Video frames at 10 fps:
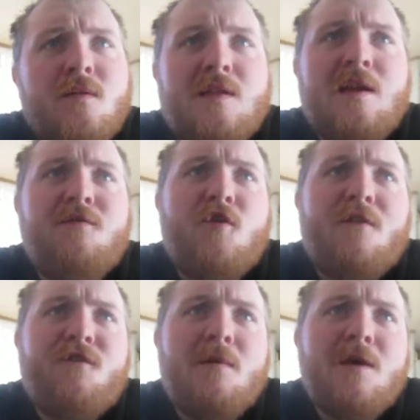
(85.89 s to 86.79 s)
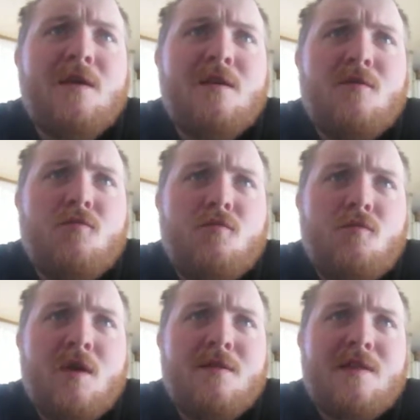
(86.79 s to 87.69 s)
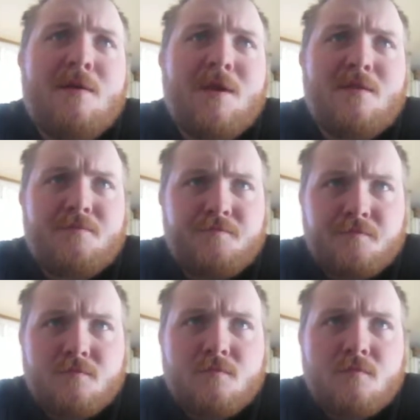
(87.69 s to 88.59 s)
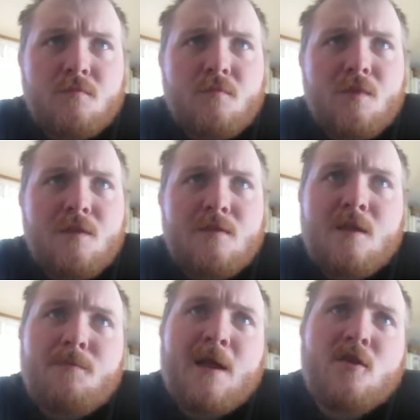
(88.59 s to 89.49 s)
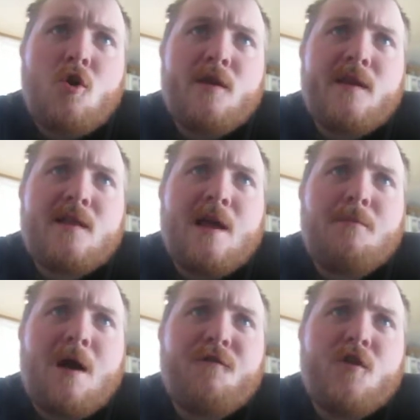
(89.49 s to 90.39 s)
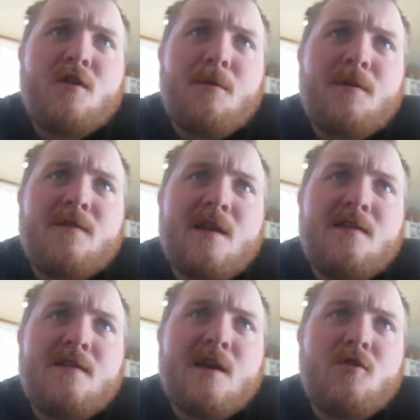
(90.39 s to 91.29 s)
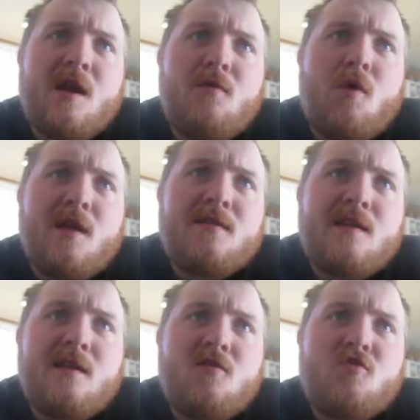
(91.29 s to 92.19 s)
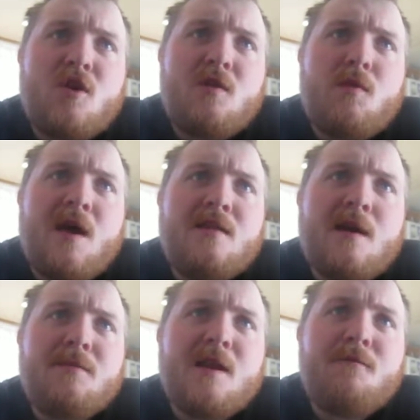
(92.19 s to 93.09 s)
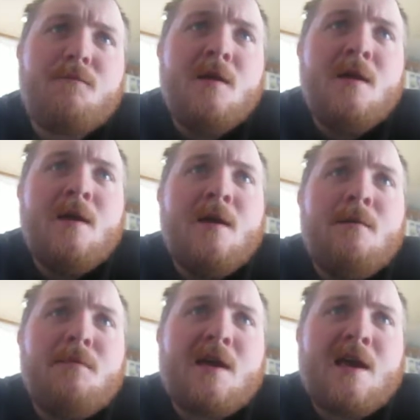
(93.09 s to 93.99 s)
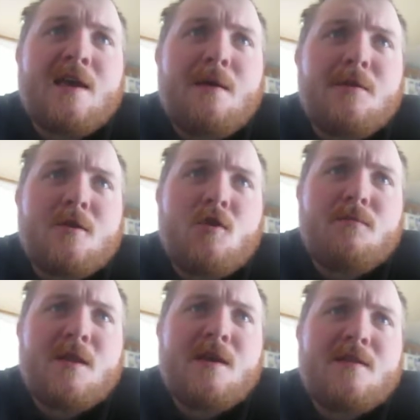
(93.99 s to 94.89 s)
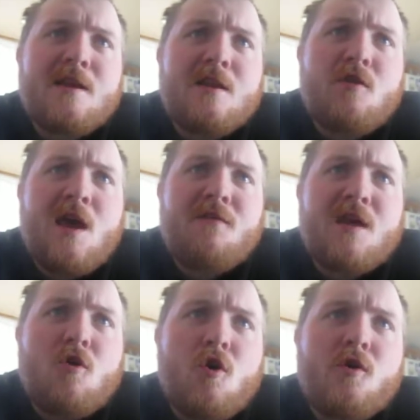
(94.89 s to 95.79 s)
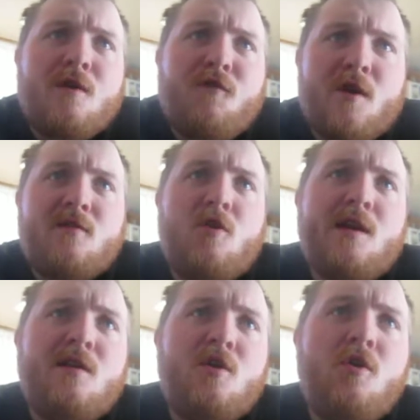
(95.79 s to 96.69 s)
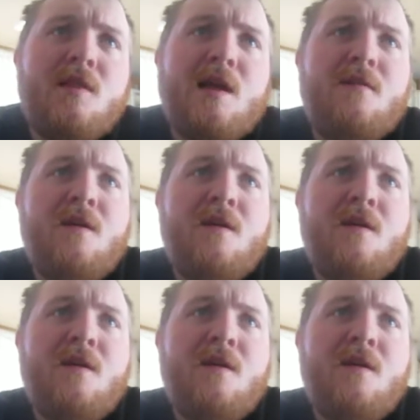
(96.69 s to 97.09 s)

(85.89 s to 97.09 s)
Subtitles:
Cited for a family reinstatement. Despite the order, the club offered topless dance on Saturday. Walls and his attorney Ron Thompson of Paquette came to court Monday seeking to have the order enforced, only to learn that